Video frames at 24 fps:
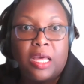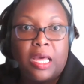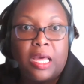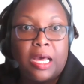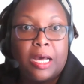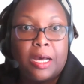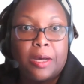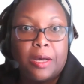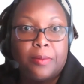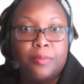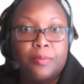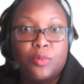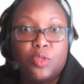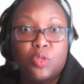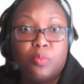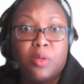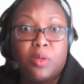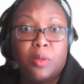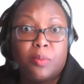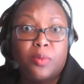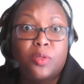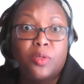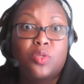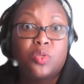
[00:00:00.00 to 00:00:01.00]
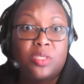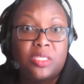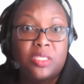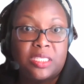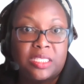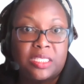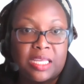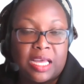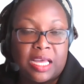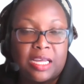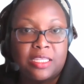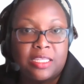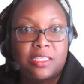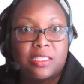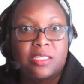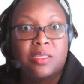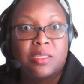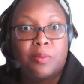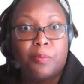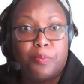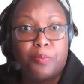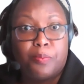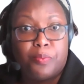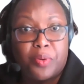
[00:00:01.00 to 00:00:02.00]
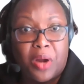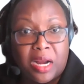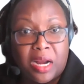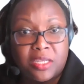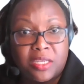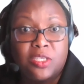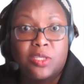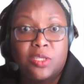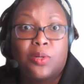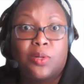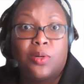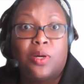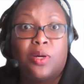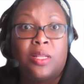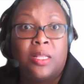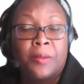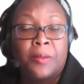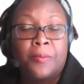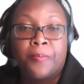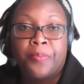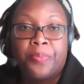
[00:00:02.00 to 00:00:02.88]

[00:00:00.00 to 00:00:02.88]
to be able to discuss practical